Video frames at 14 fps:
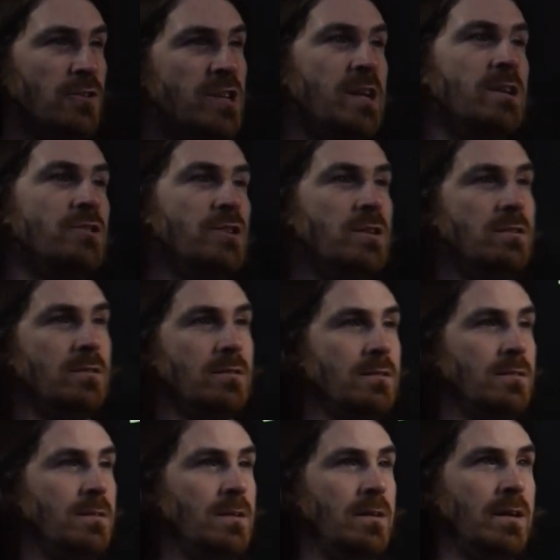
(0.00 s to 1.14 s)
changing
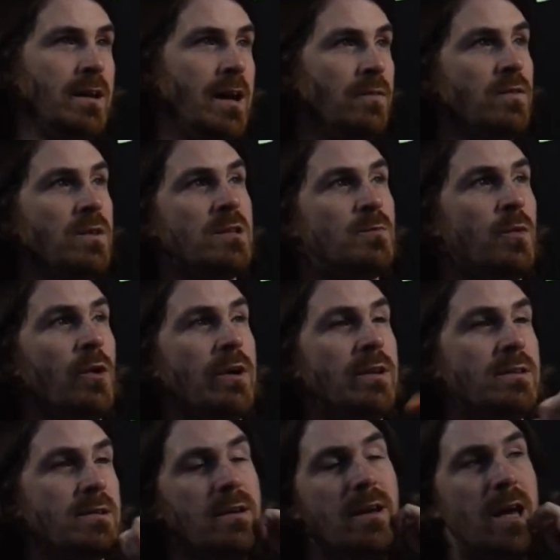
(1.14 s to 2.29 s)
at this
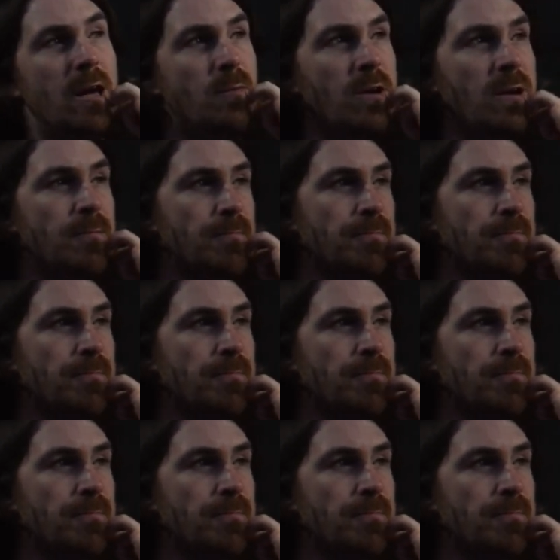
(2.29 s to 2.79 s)
point AB.